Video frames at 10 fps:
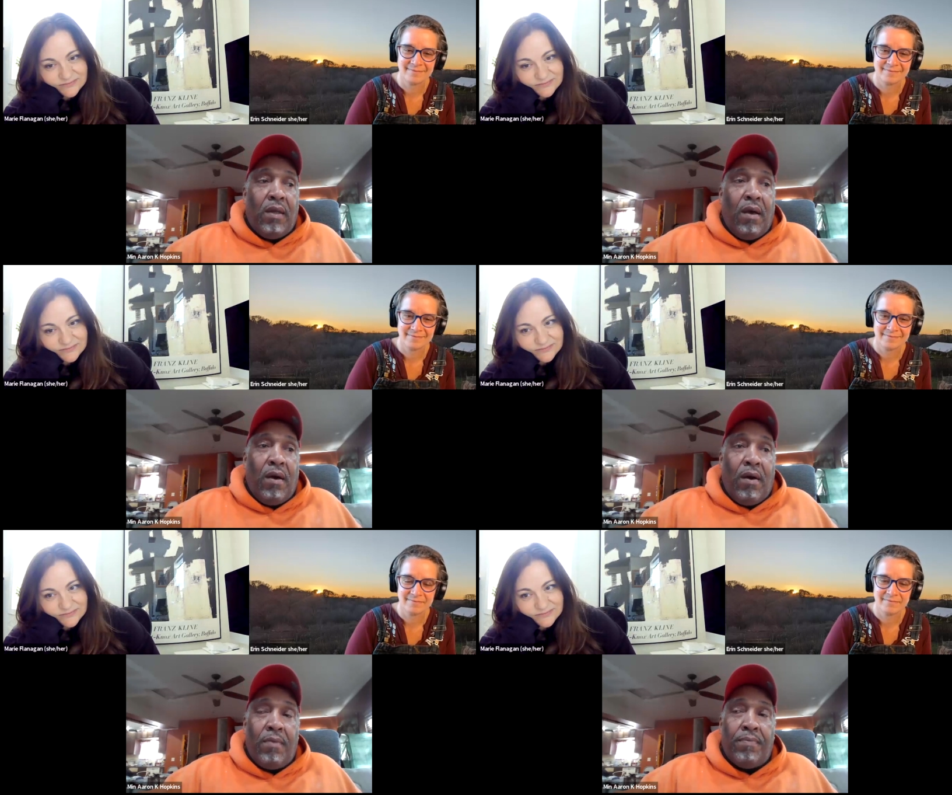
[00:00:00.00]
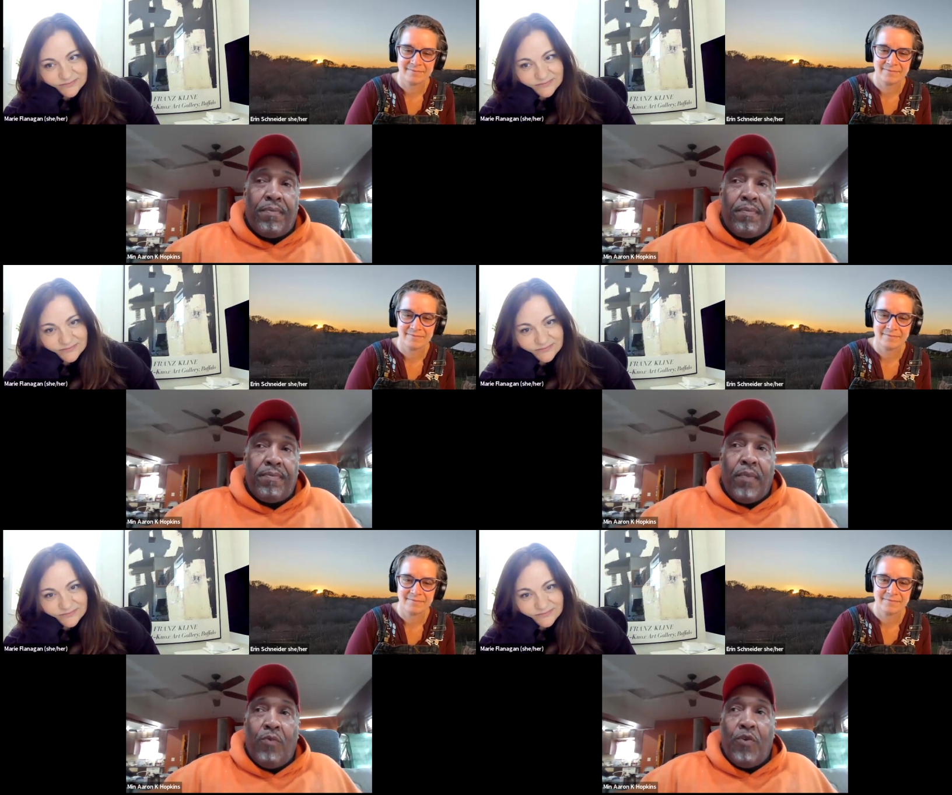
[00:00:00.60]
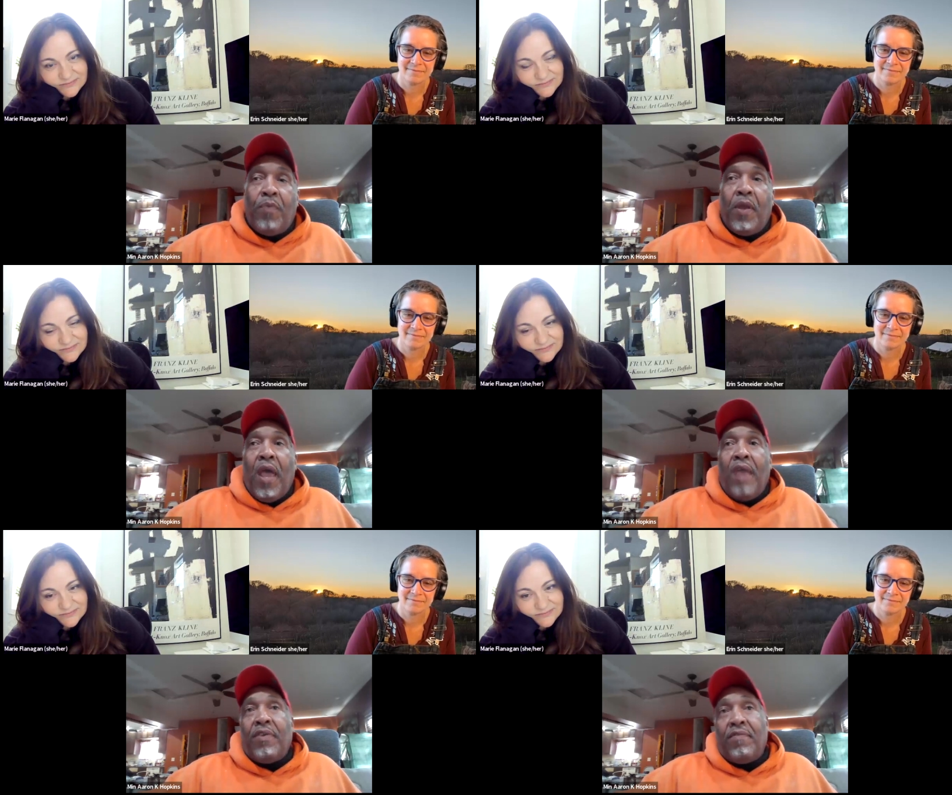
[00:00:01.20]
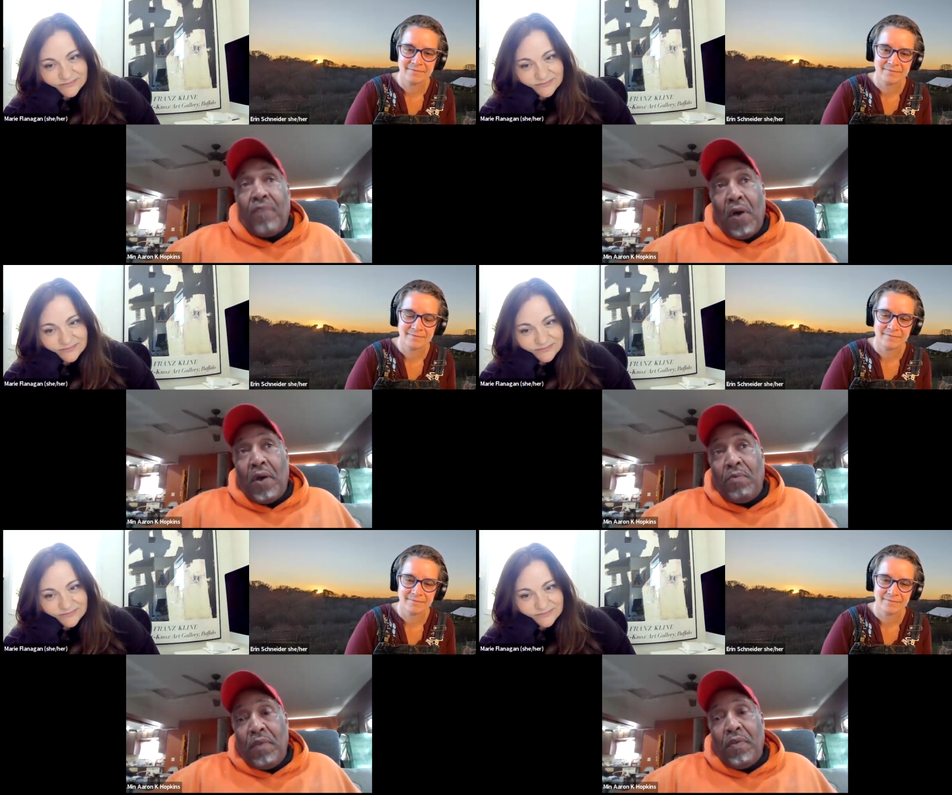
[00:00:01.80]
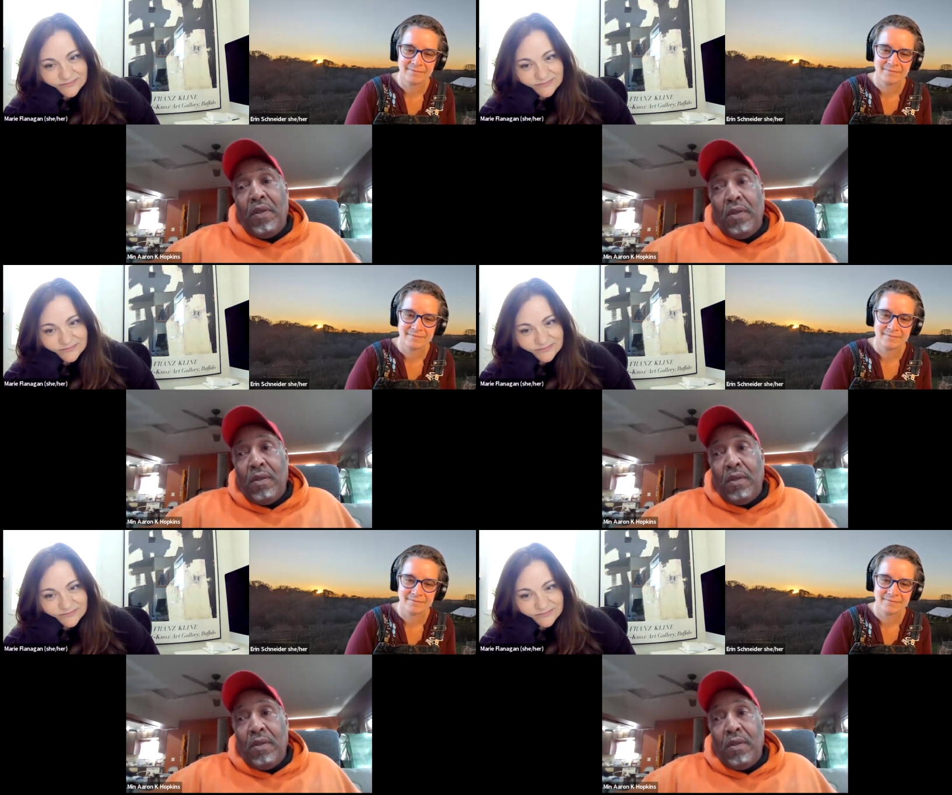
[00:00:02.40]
Speaker 1: um, we've been having fun with it.